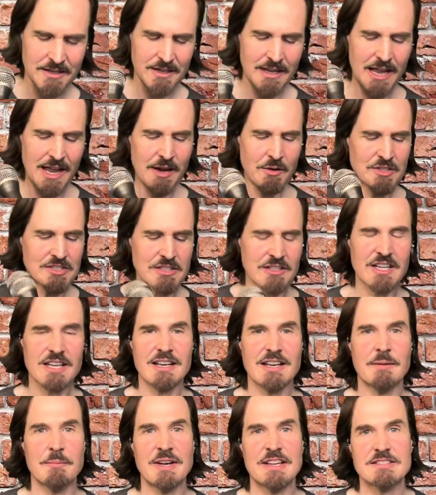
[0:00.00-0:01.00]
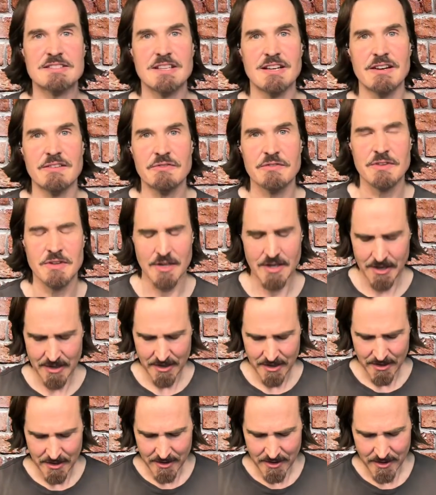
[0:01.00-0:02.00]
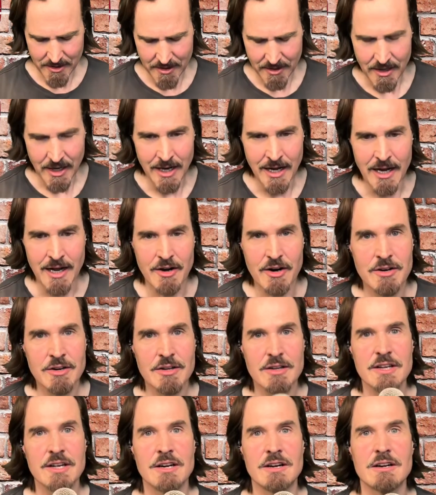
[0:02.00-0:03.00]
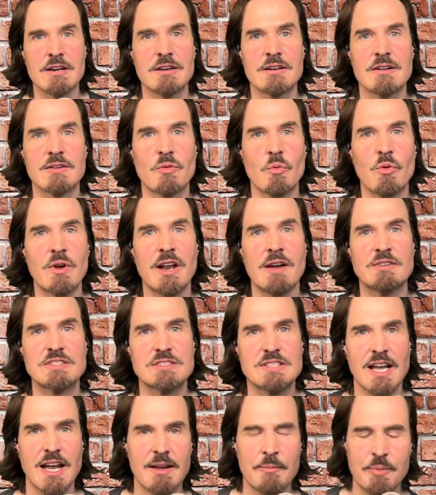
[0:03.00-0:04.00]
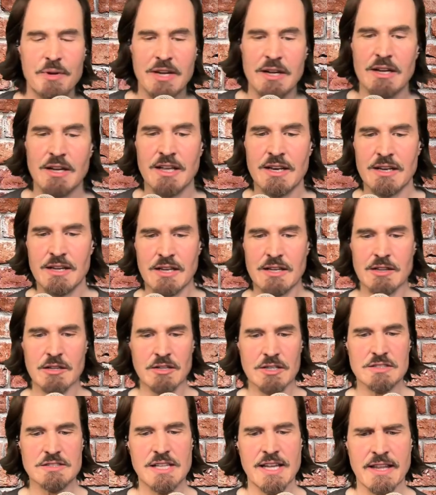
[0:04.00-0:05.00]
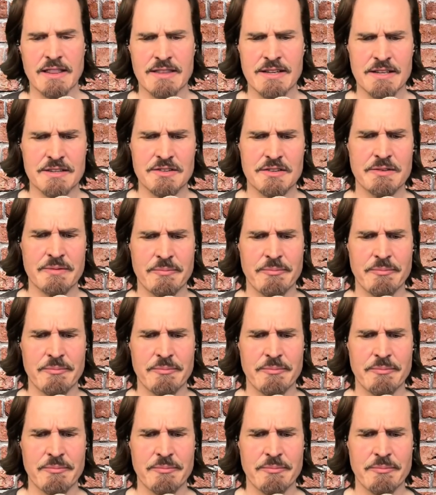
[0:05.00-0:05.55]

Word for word: I was looking at myself uh, earlier when I was typing, and it looks like this.